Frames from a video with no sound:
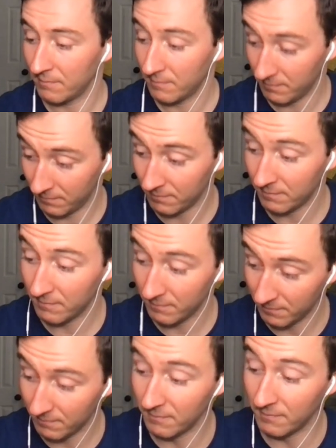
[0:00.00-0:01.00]

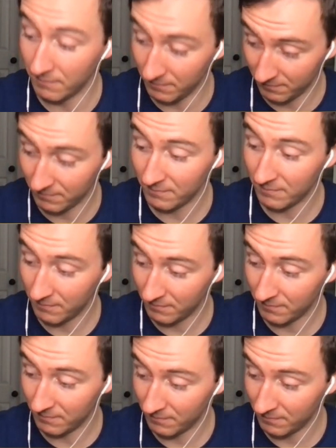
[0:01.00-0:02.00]

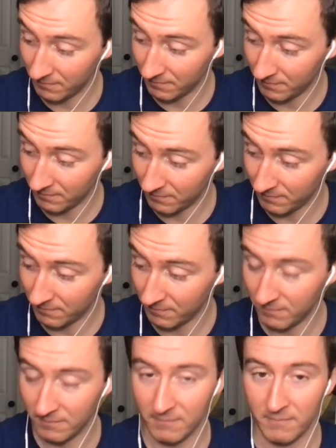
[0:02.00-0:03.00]

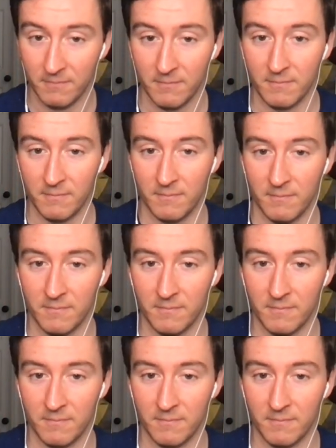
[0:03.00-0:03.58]
No words are spoken by the person on screen.